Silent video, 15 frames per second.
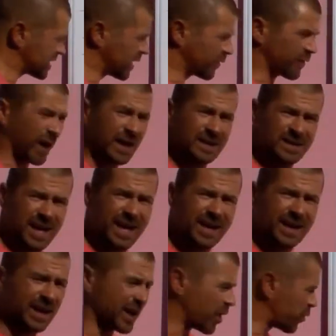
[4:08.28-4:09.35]
yourself getting
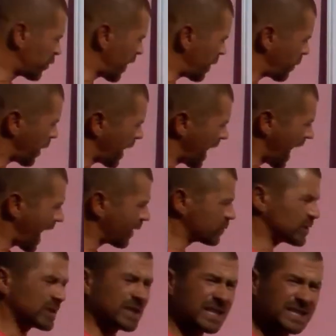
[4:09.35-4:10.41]
taken in a rip
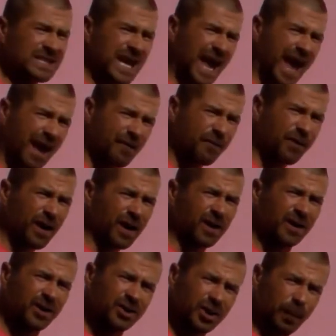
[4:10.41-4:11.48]
out to these heavier
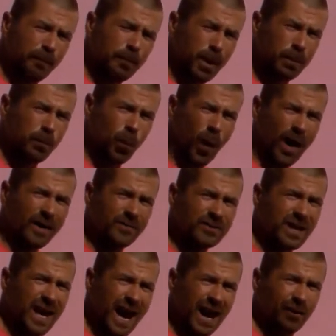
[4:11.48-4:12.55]
dumping
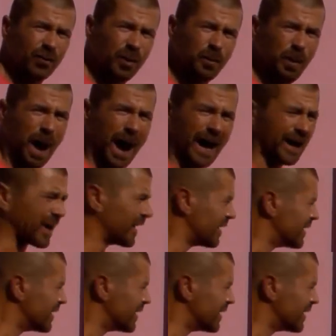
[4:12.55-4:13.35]
waves out the back.